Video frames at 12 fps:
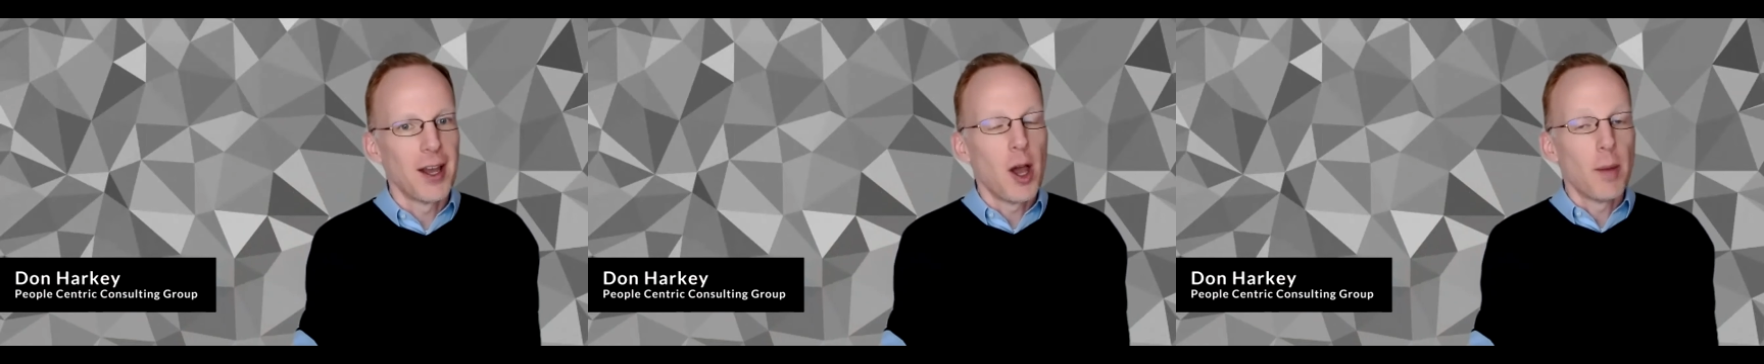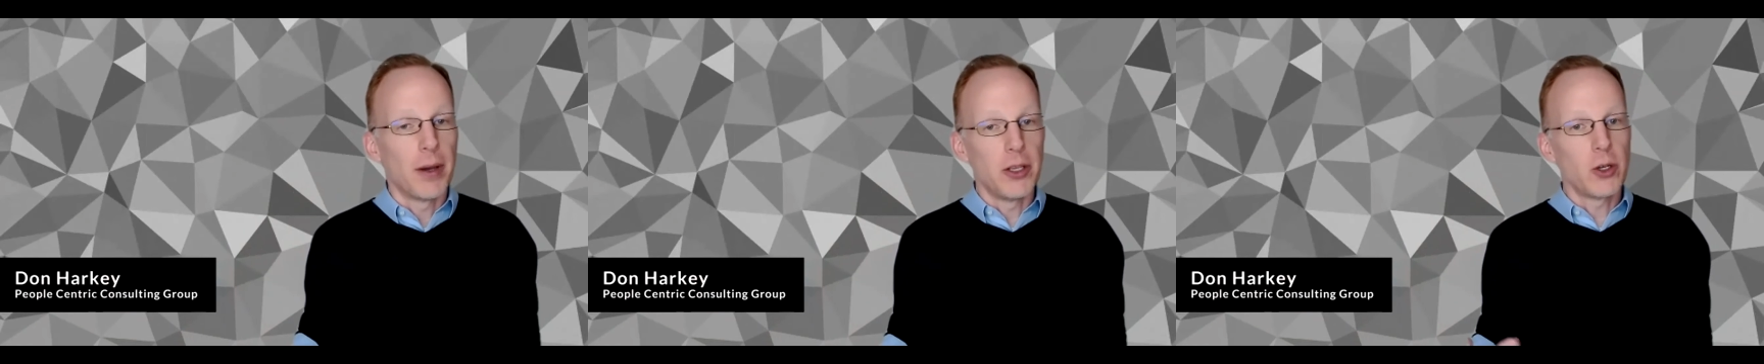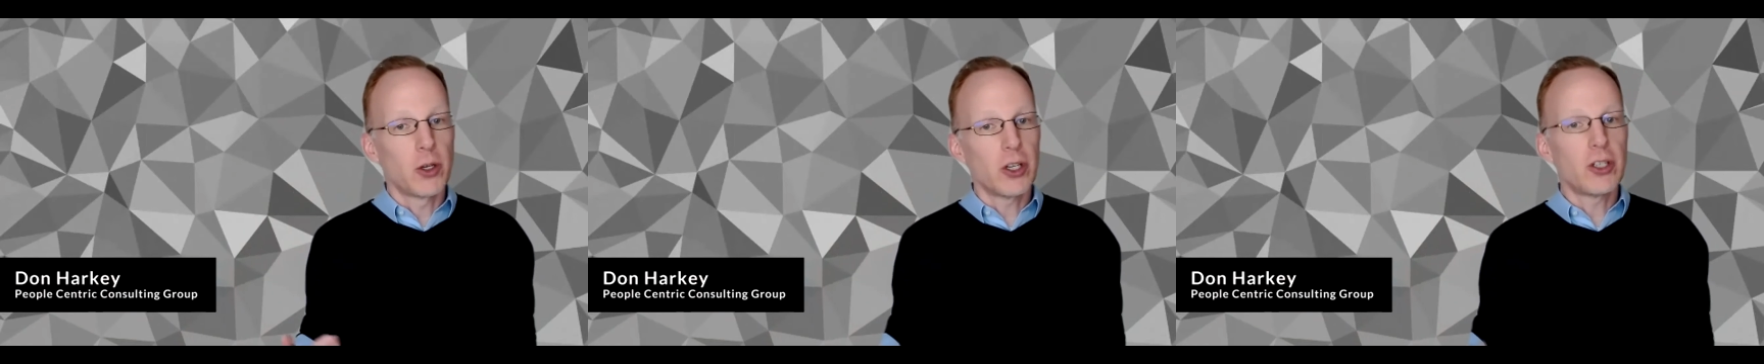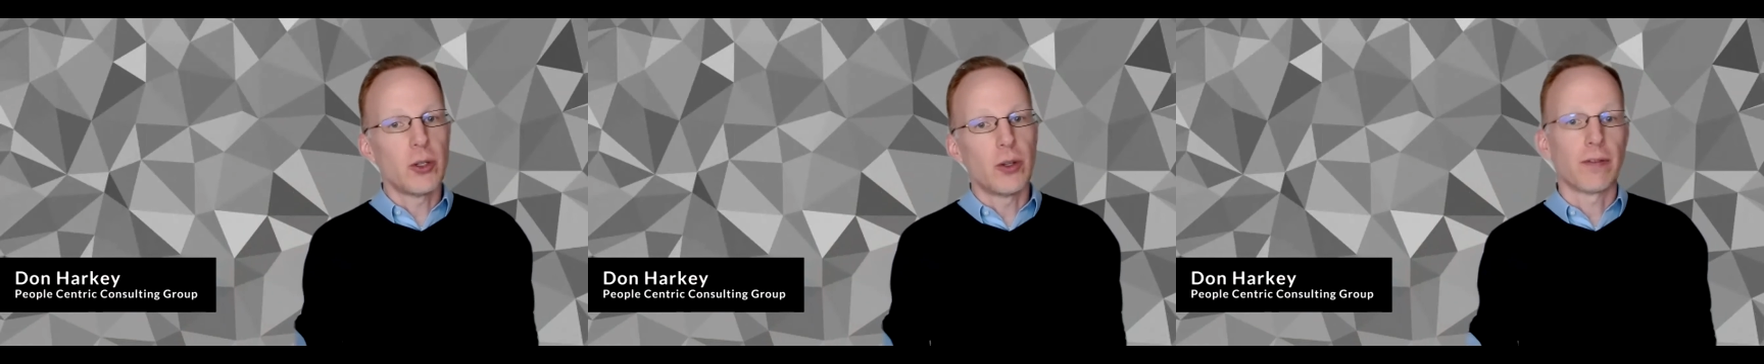But you could
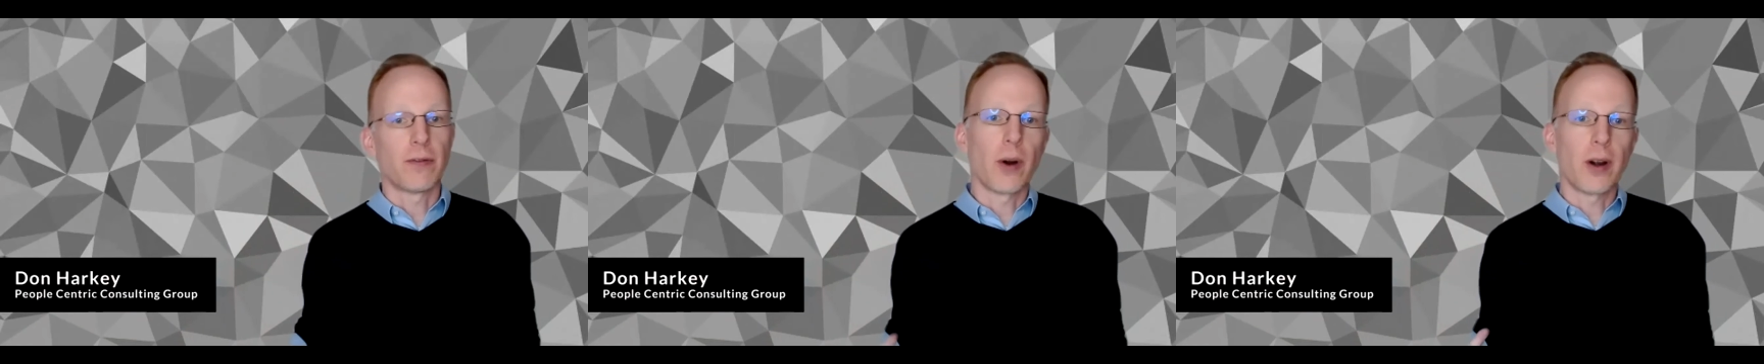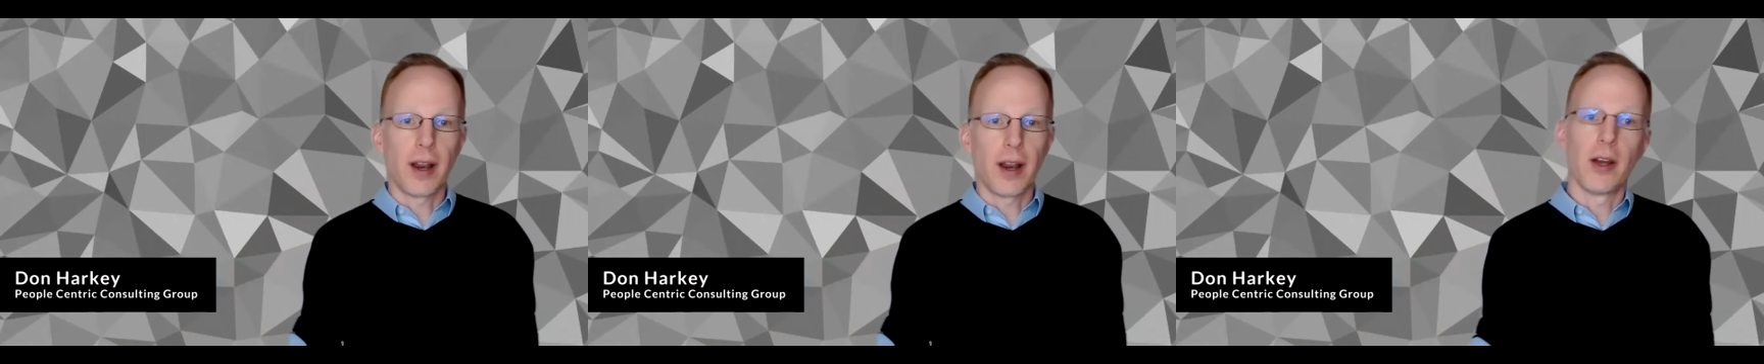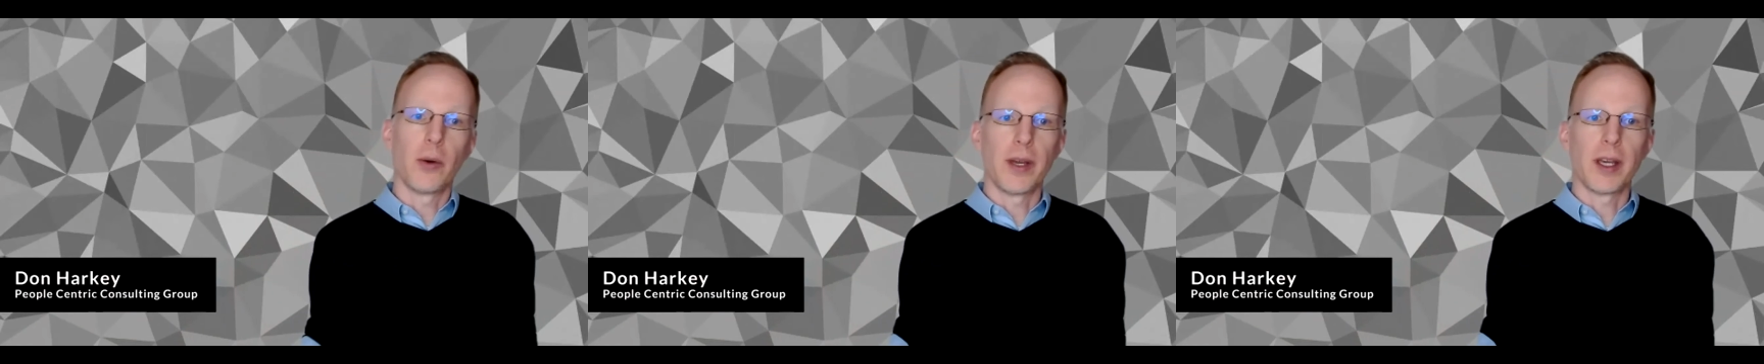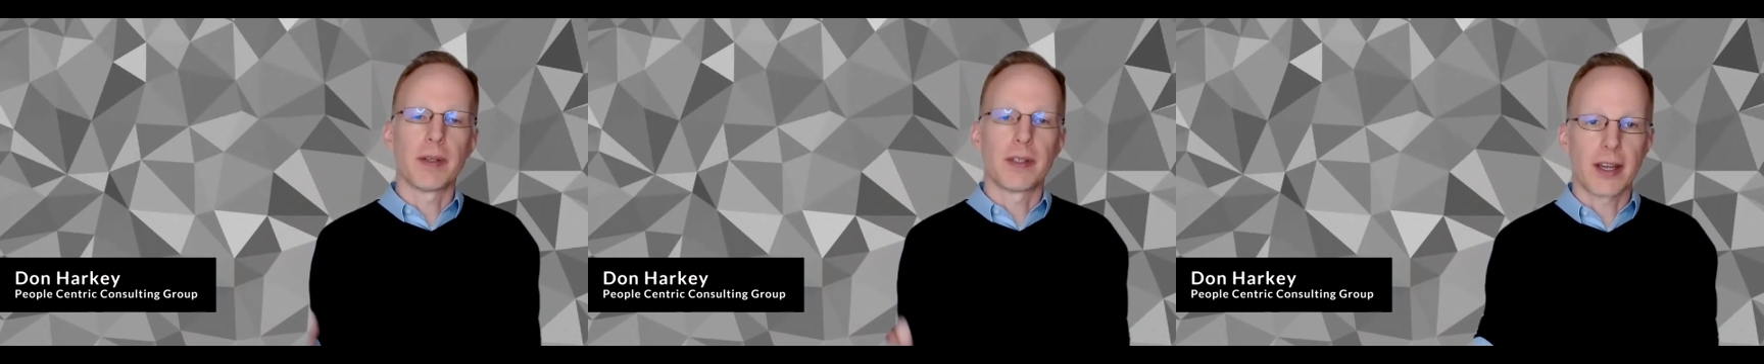do the
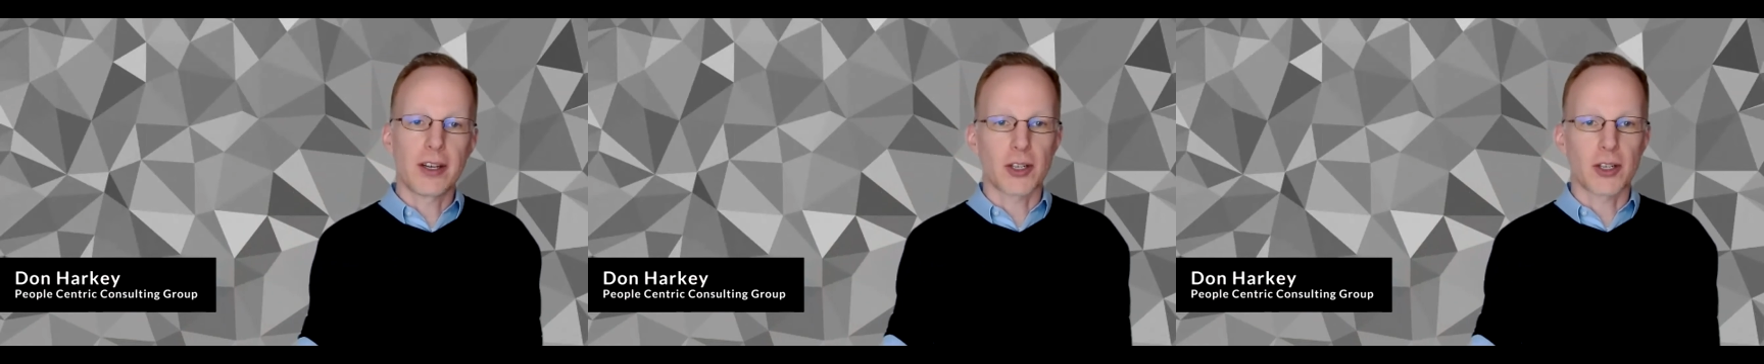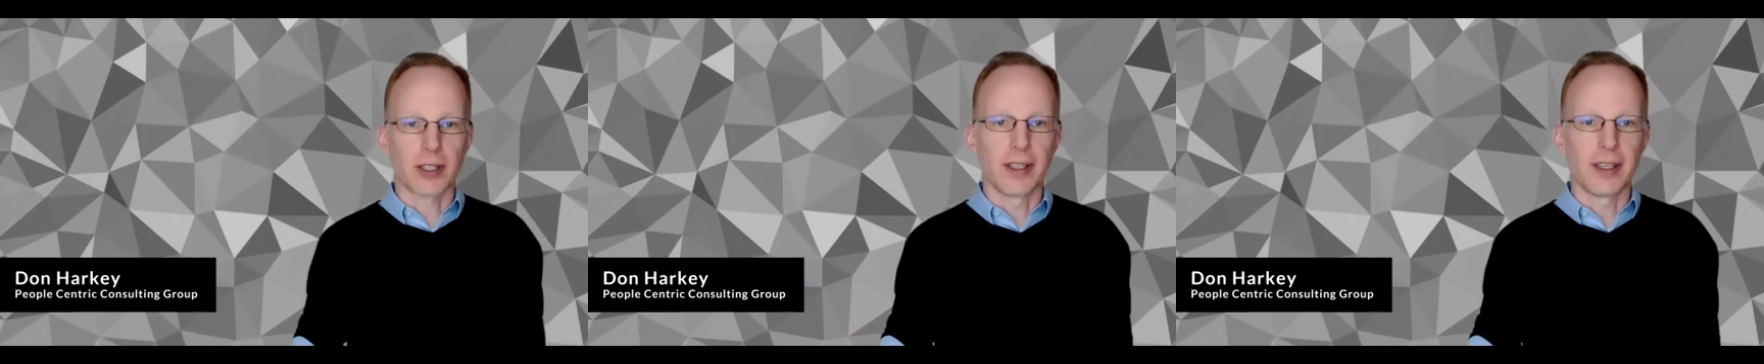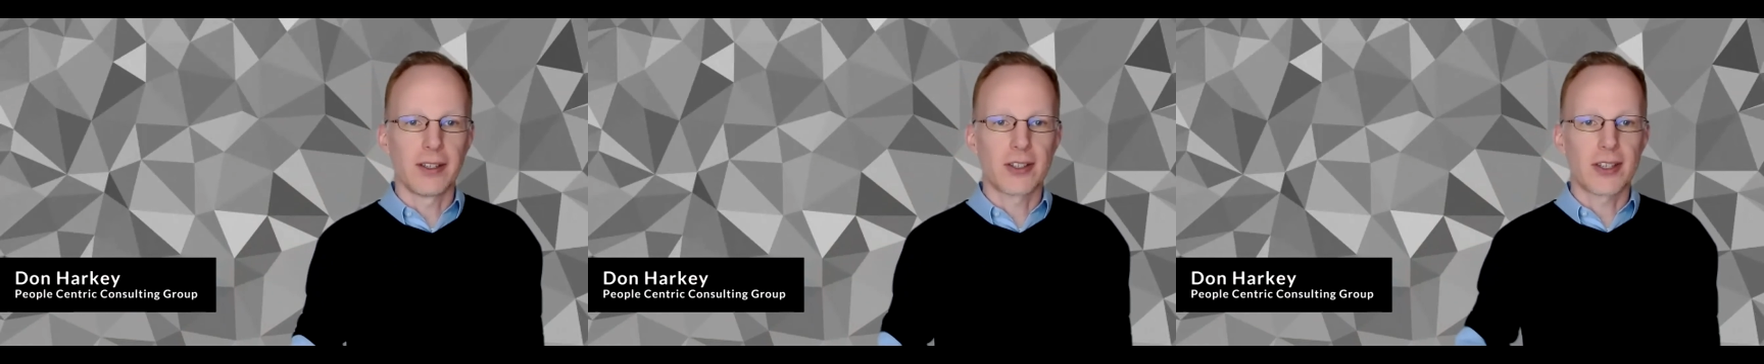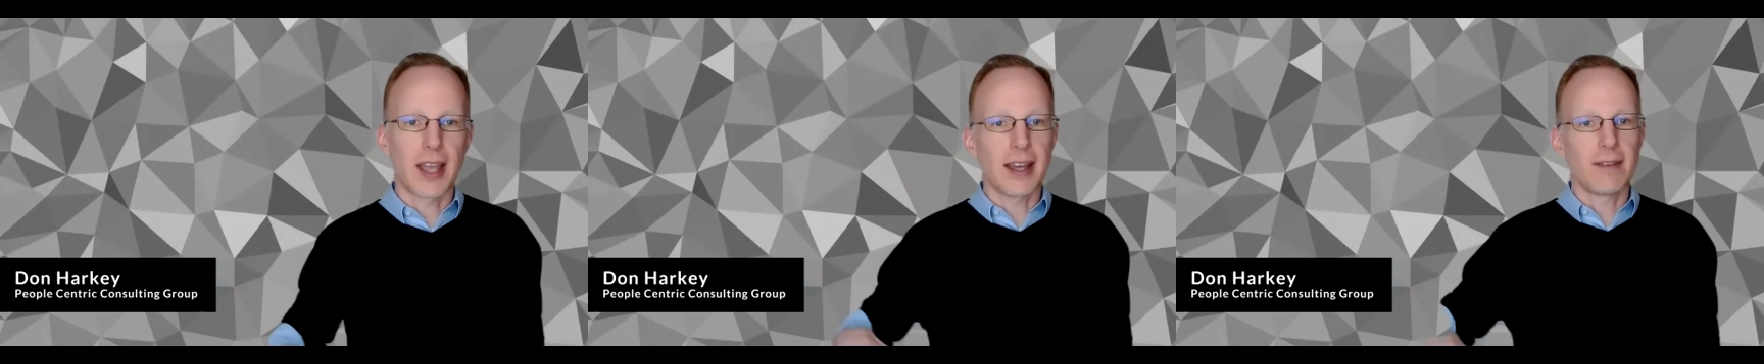4-day-a-week, potentially
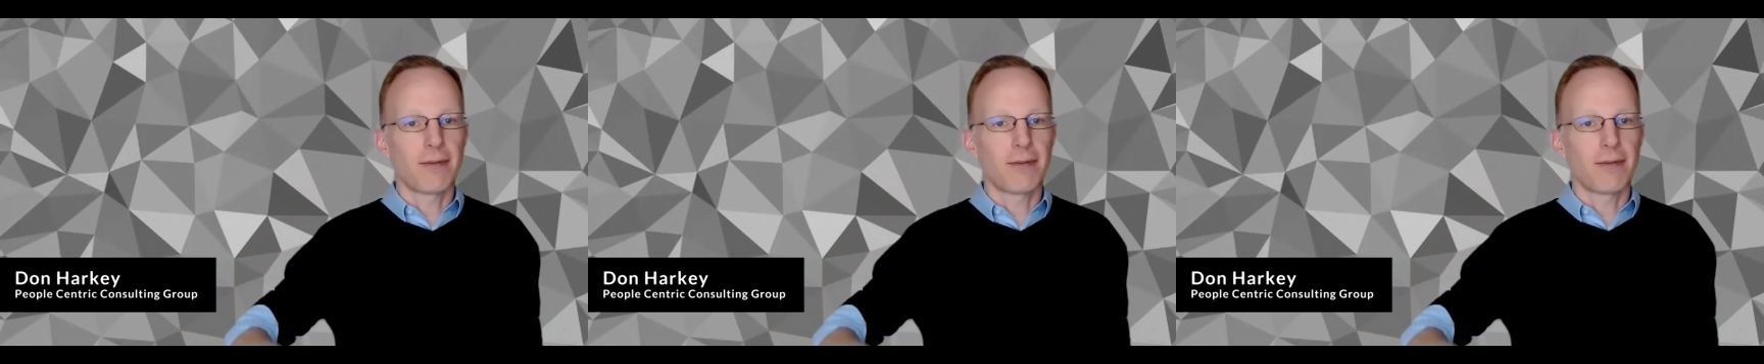stay